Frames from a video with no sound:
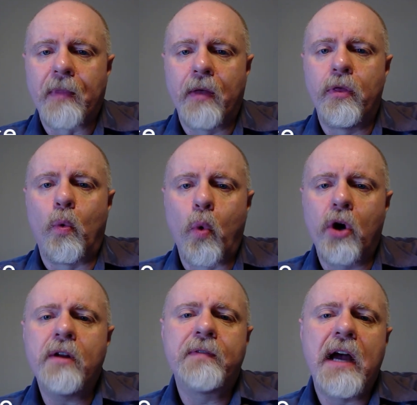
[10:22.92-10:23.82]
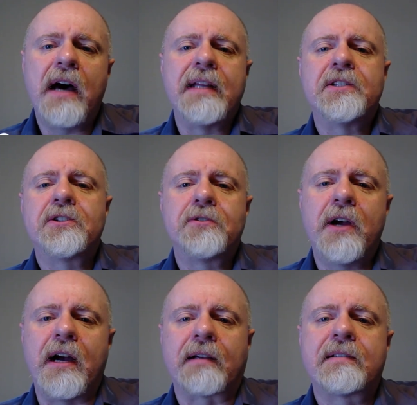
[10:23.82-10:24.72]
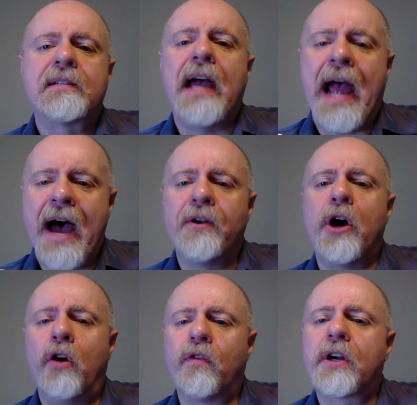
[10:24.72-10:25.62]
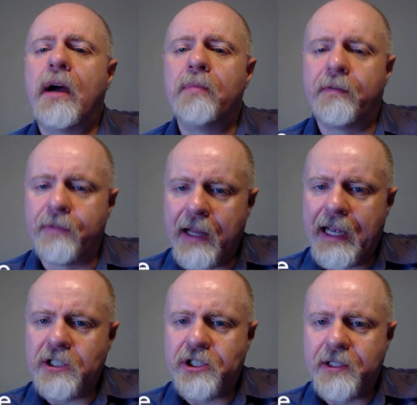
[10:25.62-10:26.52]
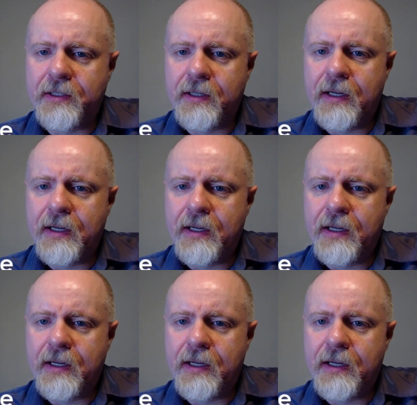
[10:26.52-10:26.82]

The Word of God instructs how to overcome the flesh